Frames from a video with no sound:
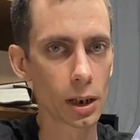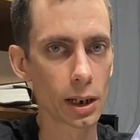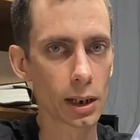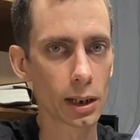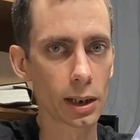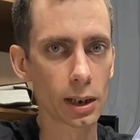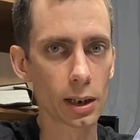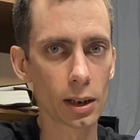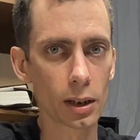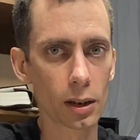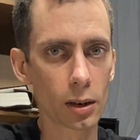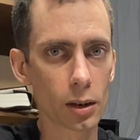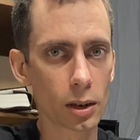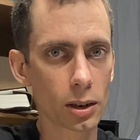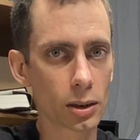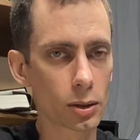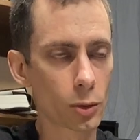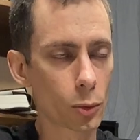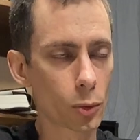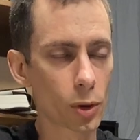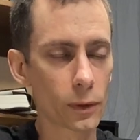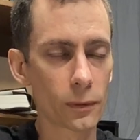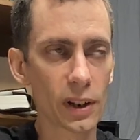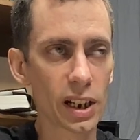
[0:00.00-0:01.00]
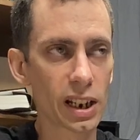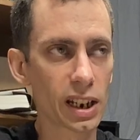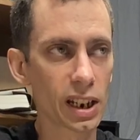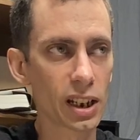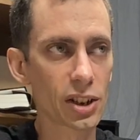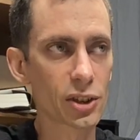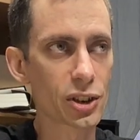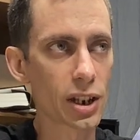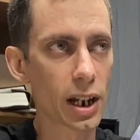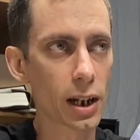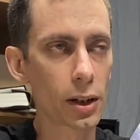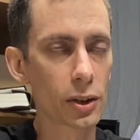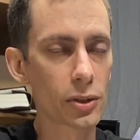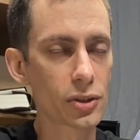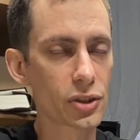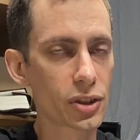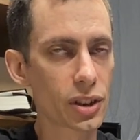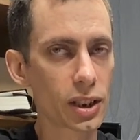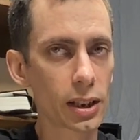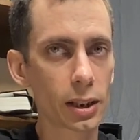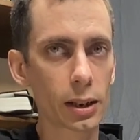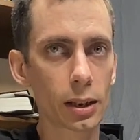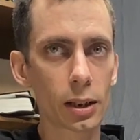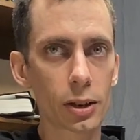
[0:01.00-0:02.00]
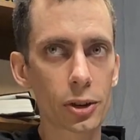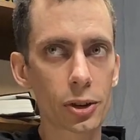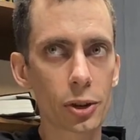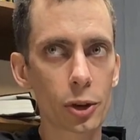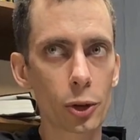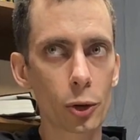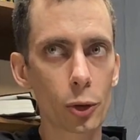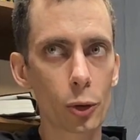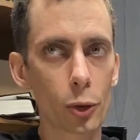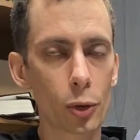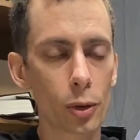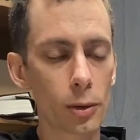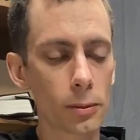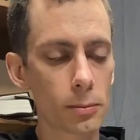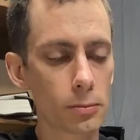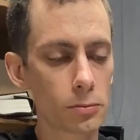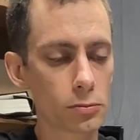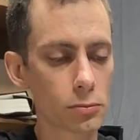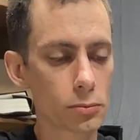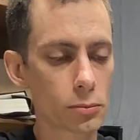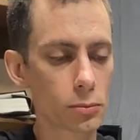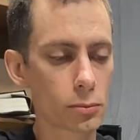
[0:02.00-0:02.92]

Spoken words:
We're finding it challenging to